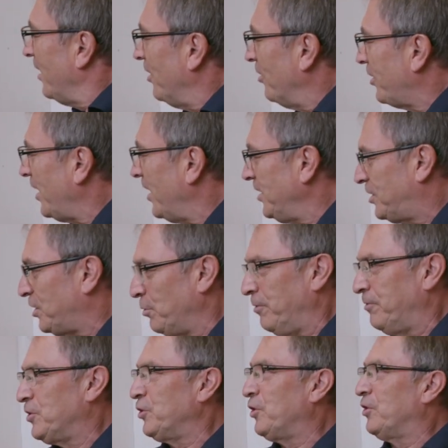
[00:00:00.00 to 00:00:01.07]
Okay, so
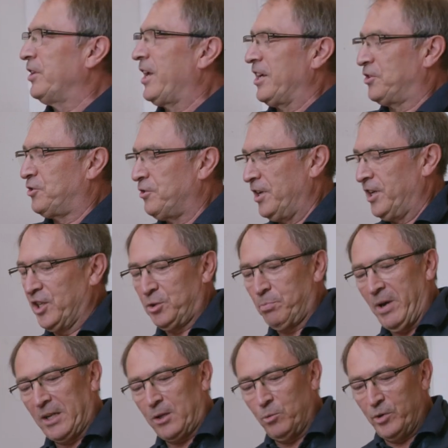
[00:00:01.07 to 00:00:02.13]
we've done all the extraneous
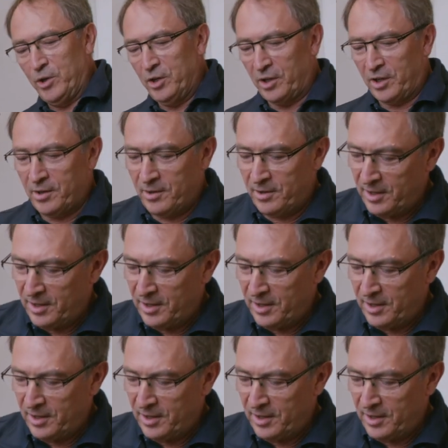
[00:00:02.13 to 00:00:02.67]
metal work.